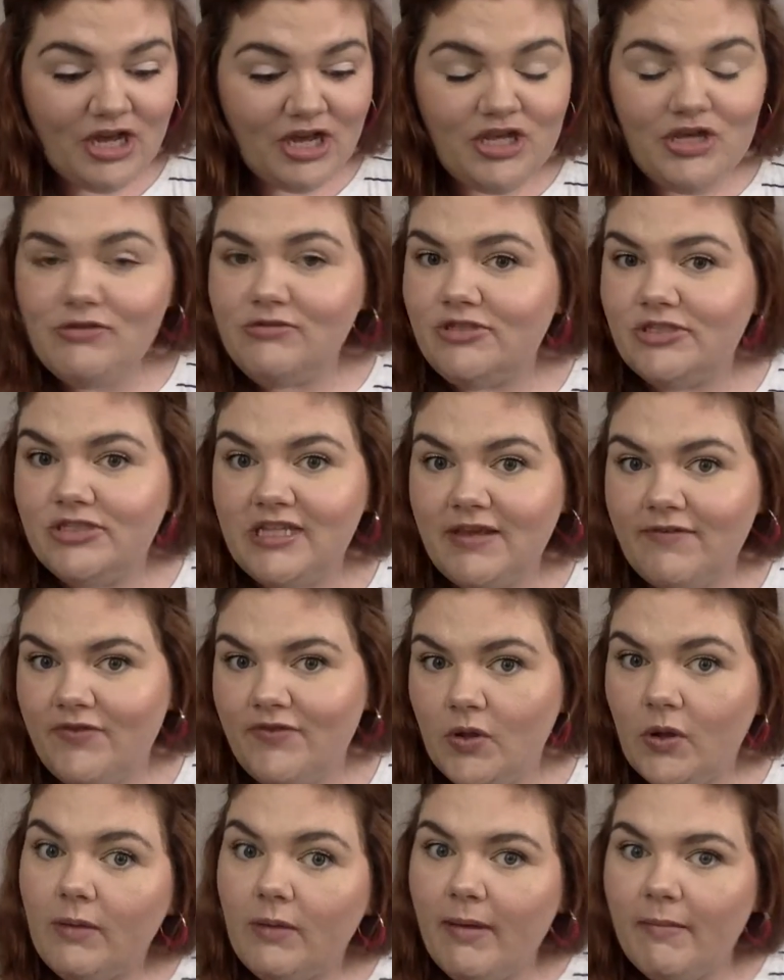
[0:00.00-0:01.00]
Usually, if
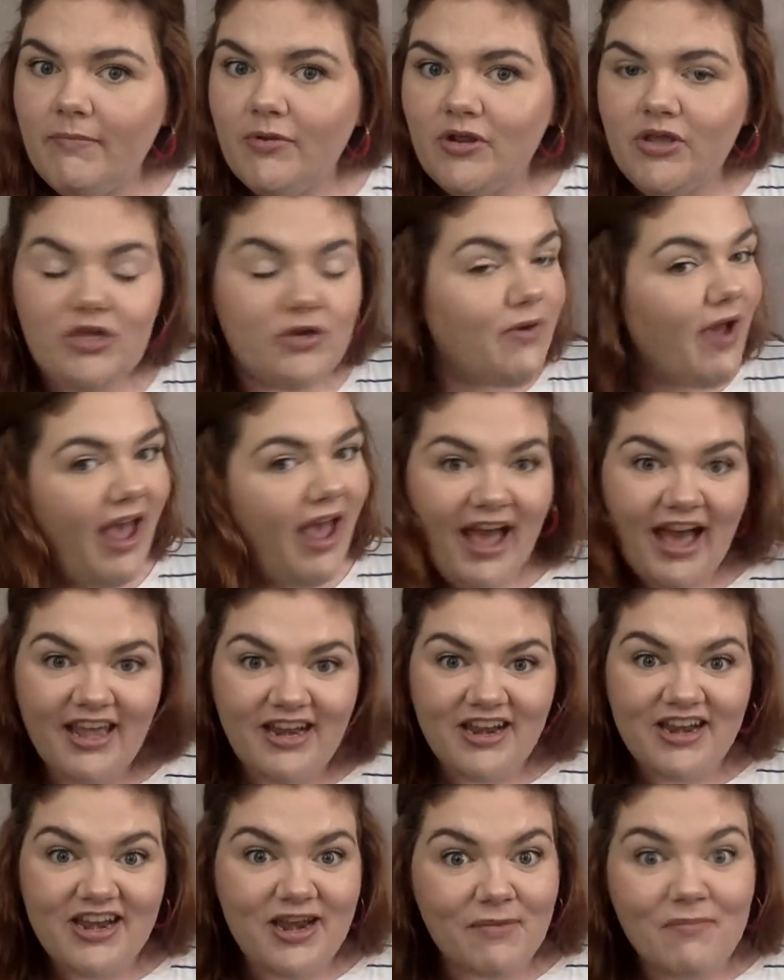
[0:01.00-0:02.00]
you remember, you had
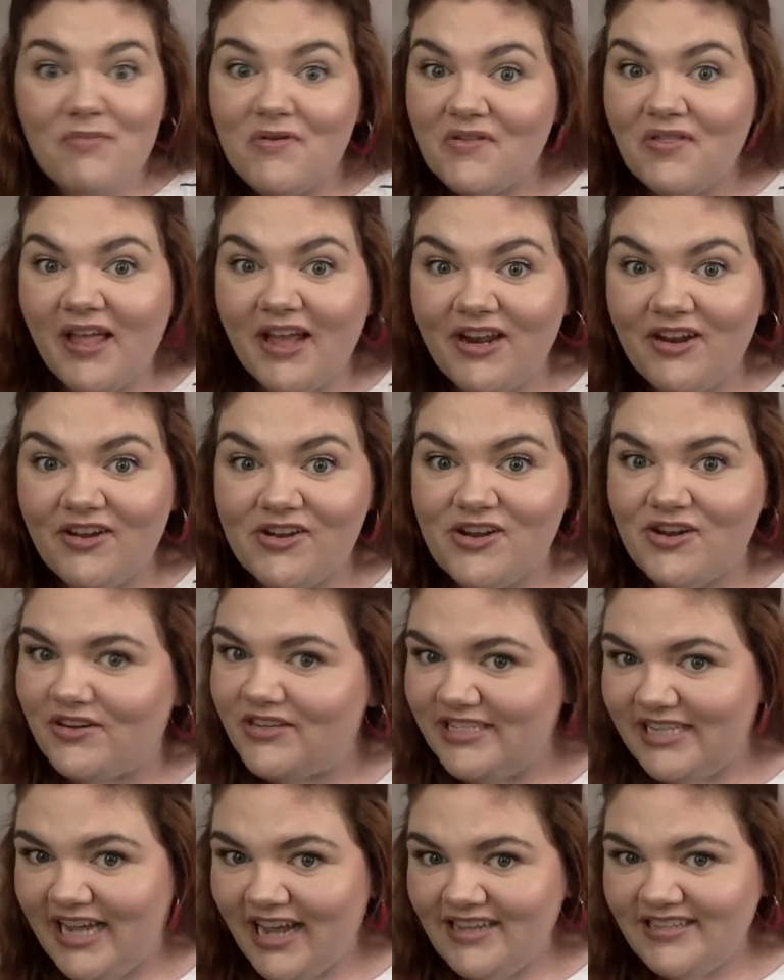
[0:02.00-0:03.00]
a number line on your
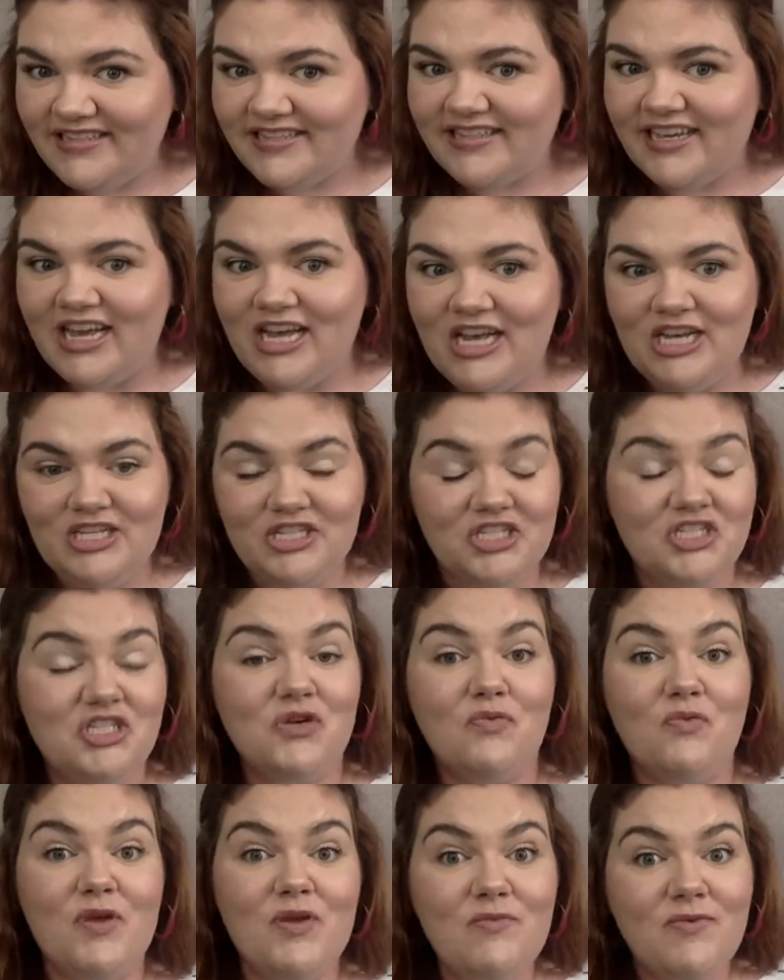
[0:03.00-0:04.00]
desk.
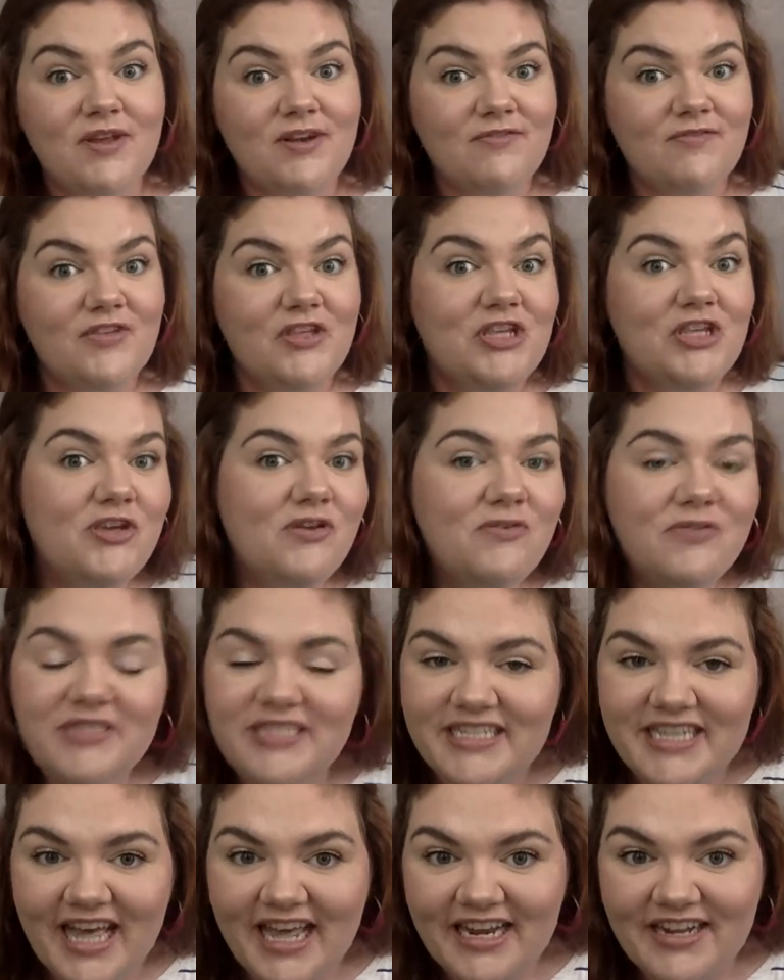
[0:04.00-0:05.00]
So, we would have
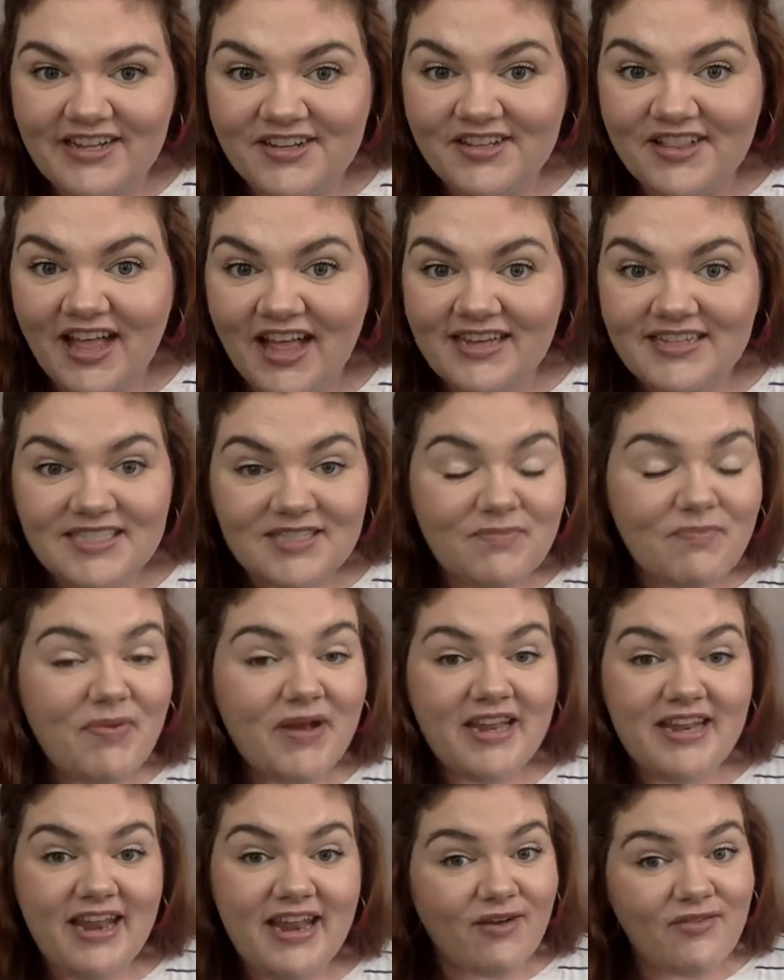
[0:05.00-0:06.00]
used that in class.
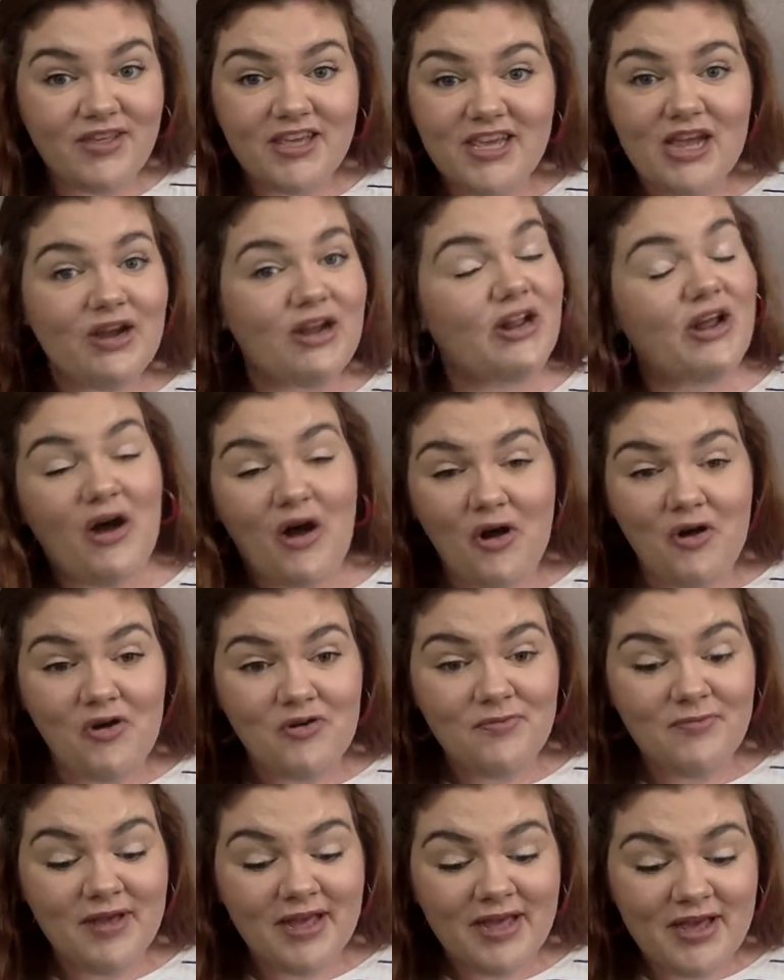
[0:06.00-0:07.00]
But now that you're at
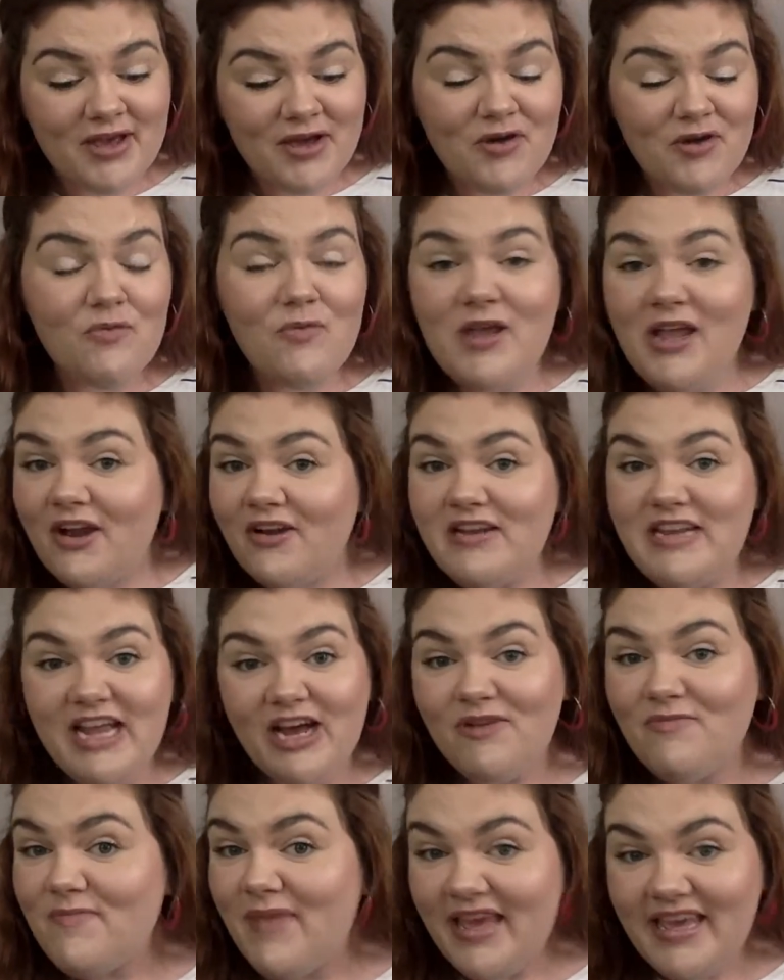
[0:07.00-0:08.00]
home, we are
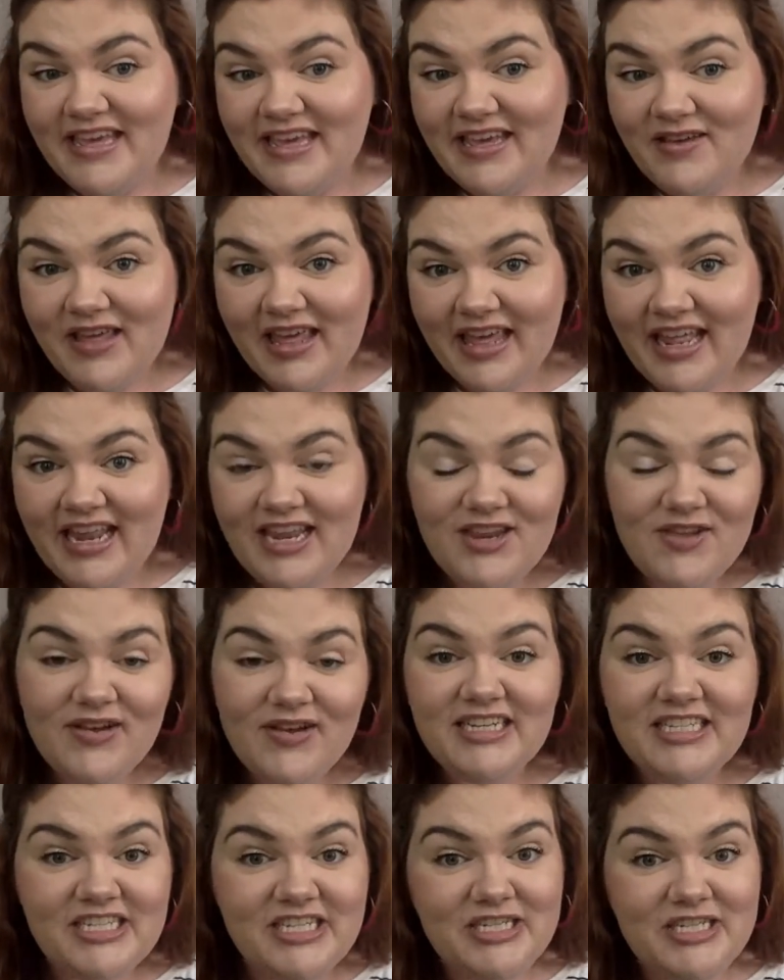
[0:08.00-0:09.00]
now making it and you
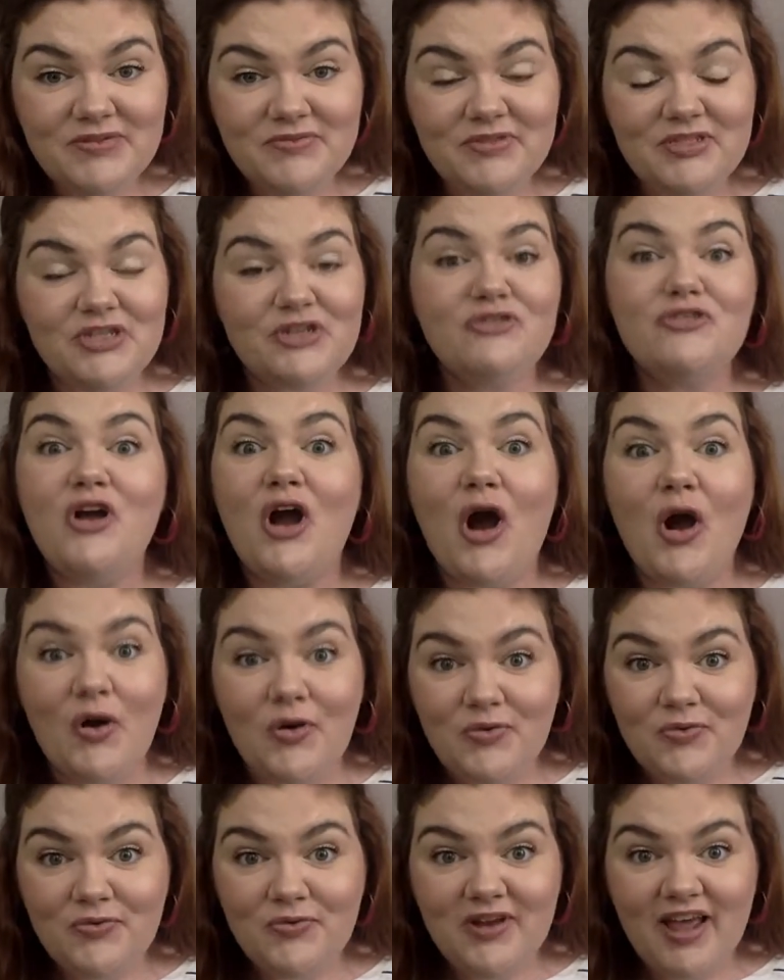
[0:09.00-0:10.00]
get to use your
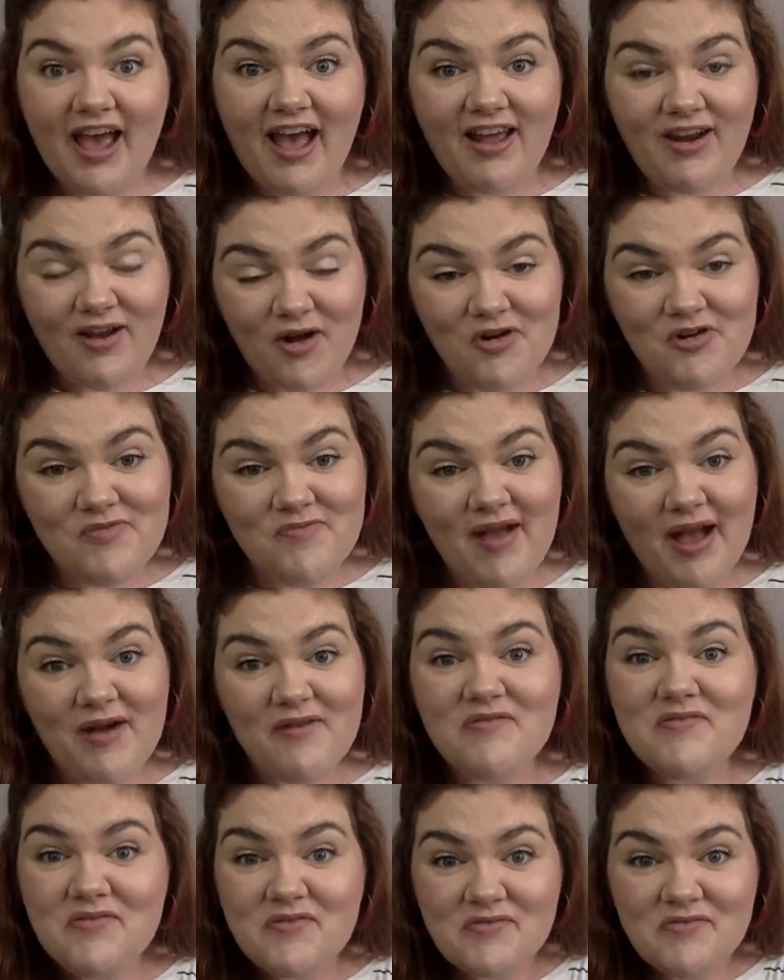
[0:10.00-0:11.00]
own at home.
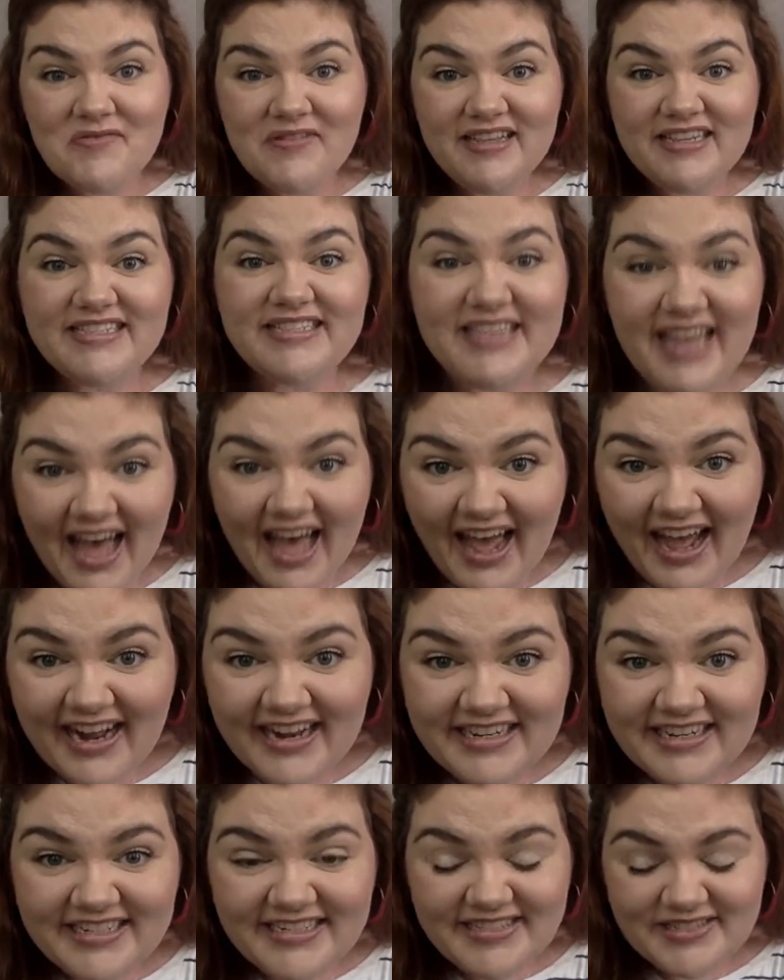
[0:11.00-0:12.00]
How cool is
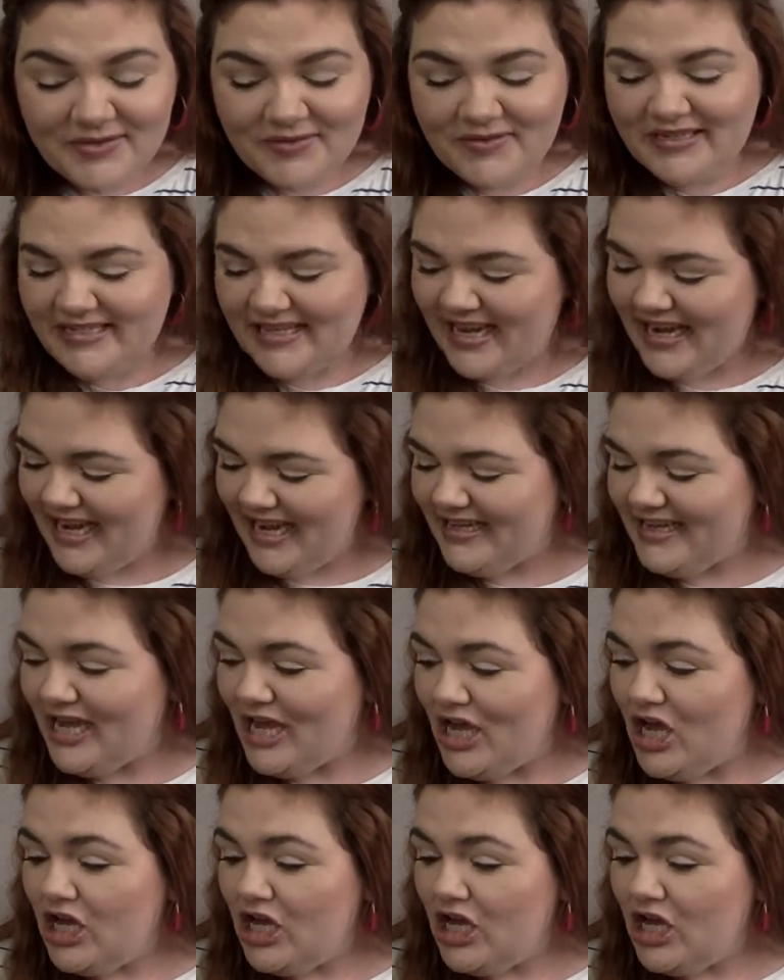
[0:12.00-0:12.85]
that? It's so exciting.